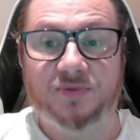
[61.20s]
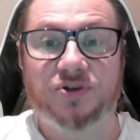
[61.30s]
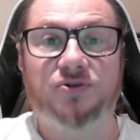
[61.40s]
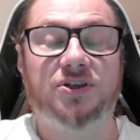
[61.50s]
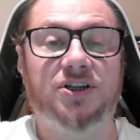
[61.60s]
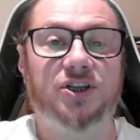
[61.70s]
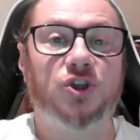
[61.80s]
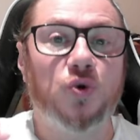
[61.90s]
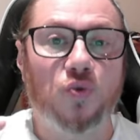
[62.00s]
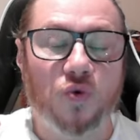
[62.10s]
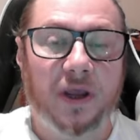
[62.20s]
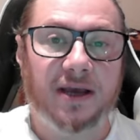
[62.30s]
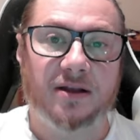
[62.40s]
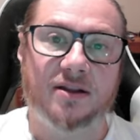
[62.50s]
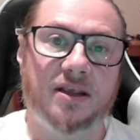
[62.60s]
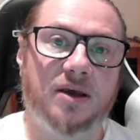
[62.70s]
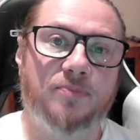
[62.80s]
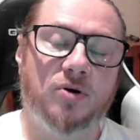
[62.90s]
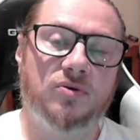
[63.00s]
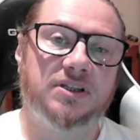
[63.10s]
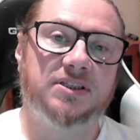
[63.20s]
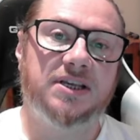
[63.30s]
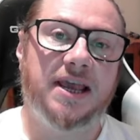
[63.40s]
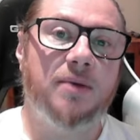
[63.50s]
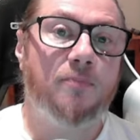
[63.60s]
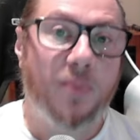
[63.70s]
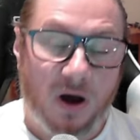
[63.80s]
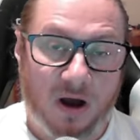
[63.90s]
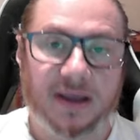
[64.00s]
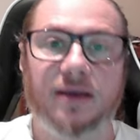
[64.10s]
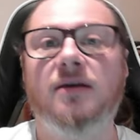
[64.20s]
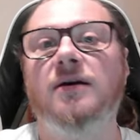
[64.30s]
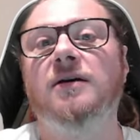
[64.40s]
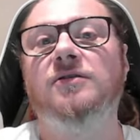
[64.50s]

you just need to weaken the opponent's king by